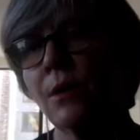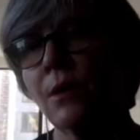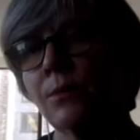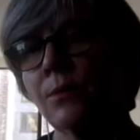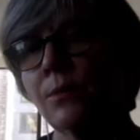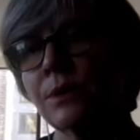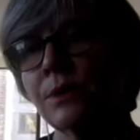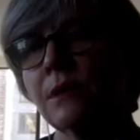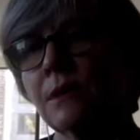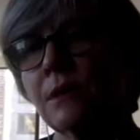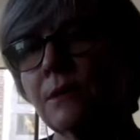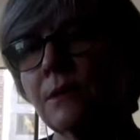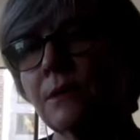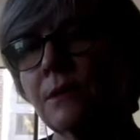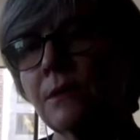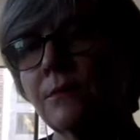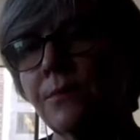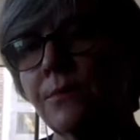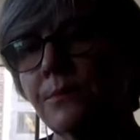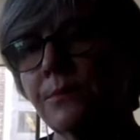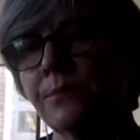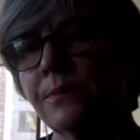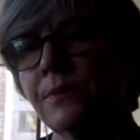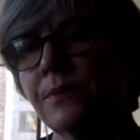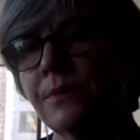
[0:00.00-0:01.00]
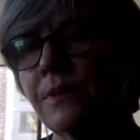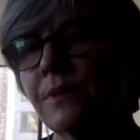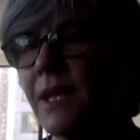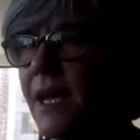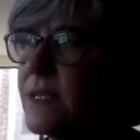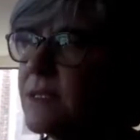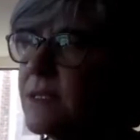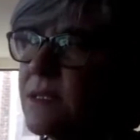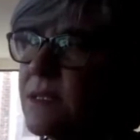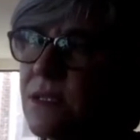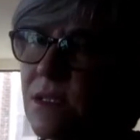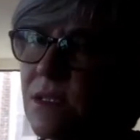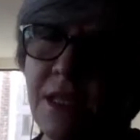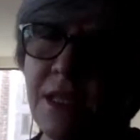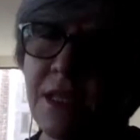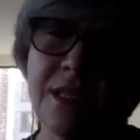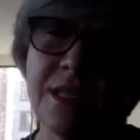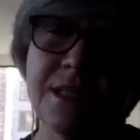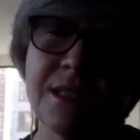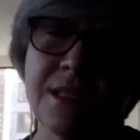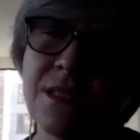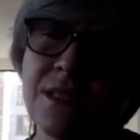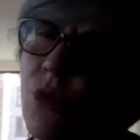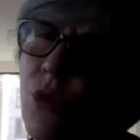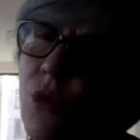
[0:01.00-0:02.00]
But Yeah, it, I
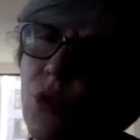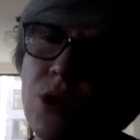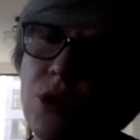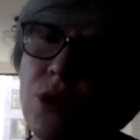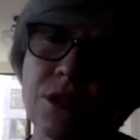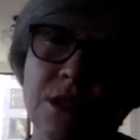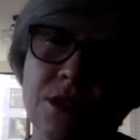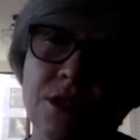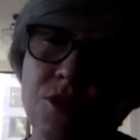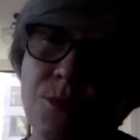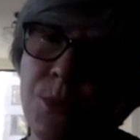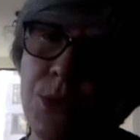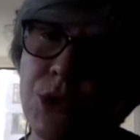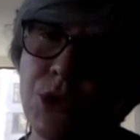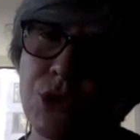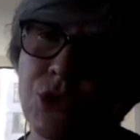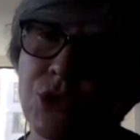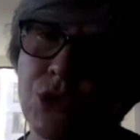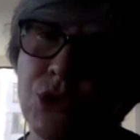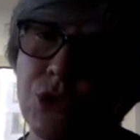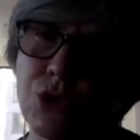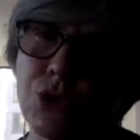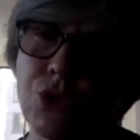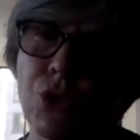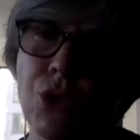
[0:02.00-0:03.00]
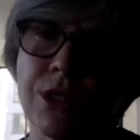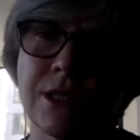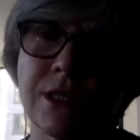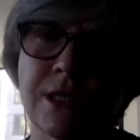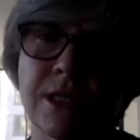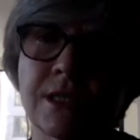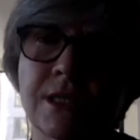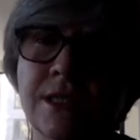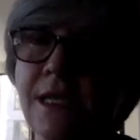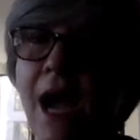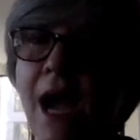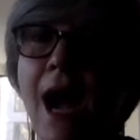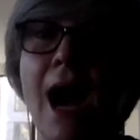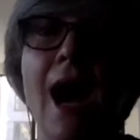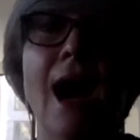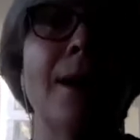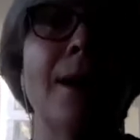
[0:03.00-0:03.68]
mean, I'm, these are all such personal so choices.